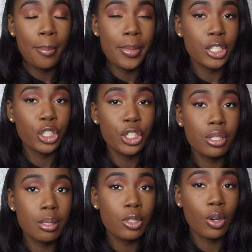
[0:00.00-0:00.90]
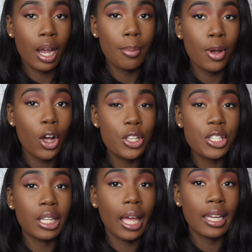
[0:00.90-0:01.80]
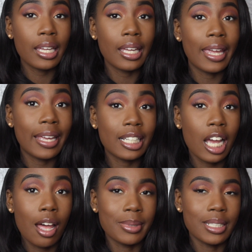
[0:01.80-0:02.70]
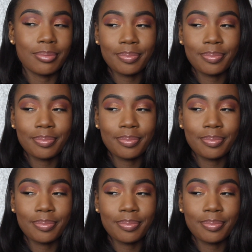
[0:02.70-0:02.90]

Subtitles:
Make sure you subscribe, also like and comment.